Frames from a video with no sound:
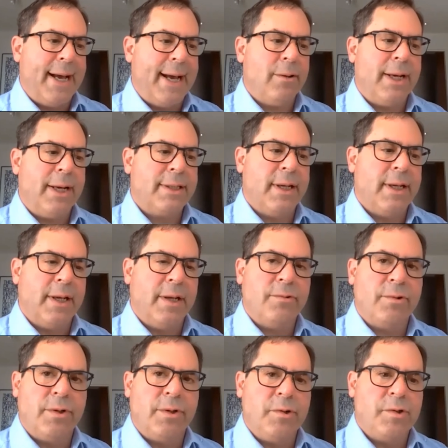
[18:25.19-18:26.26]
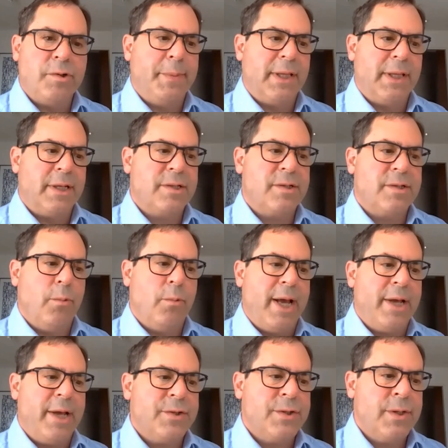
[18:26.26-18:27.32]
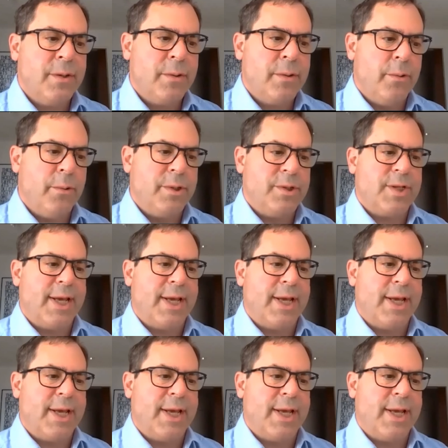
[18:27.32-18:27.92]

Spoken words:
I'd now like to introduce Melissa West,